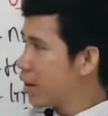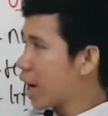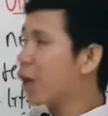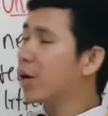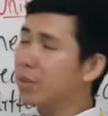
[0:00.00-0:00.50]

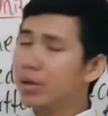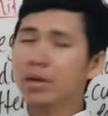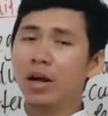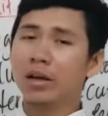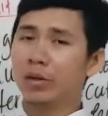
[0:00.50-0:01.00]

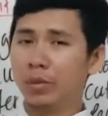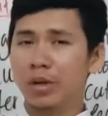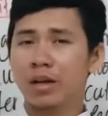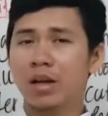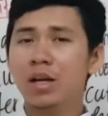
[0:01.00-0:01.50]
However, I hope
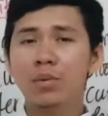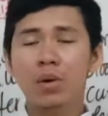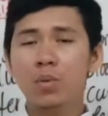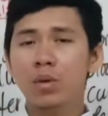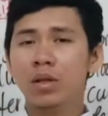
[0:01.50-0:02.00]
that
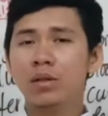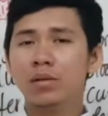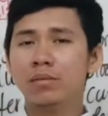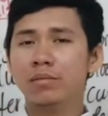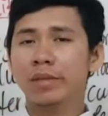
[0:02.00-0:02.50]
everyone will
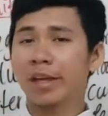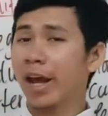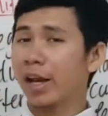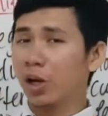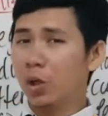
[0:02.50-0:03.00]

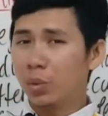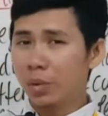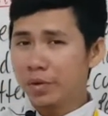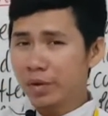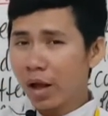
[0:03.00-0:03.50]
get a good
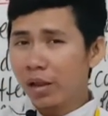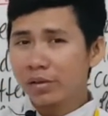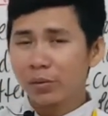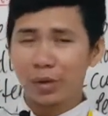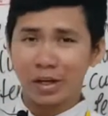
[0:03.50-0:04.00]

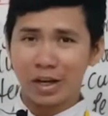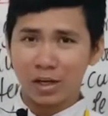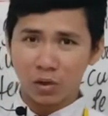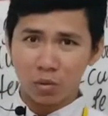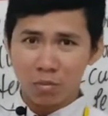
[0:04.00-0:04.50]
result, will get a
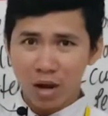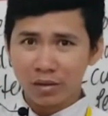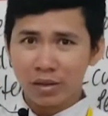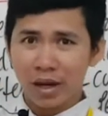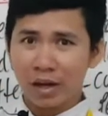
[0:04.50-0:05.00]
good
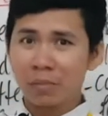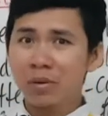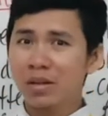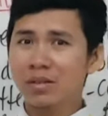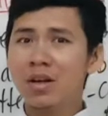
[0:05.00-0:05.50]
mark, and
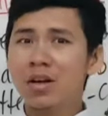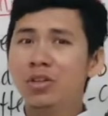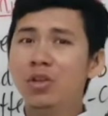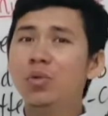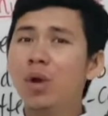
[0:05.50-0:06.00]
please
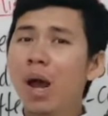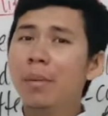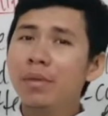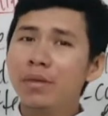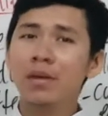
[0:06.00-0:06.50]
do
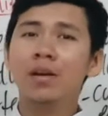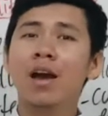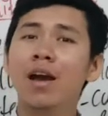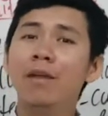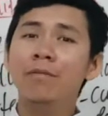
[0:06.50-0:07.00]
everything
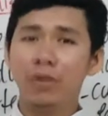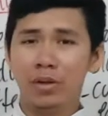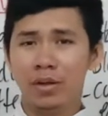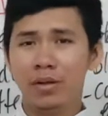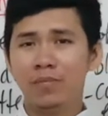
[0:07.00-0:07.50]
carefully.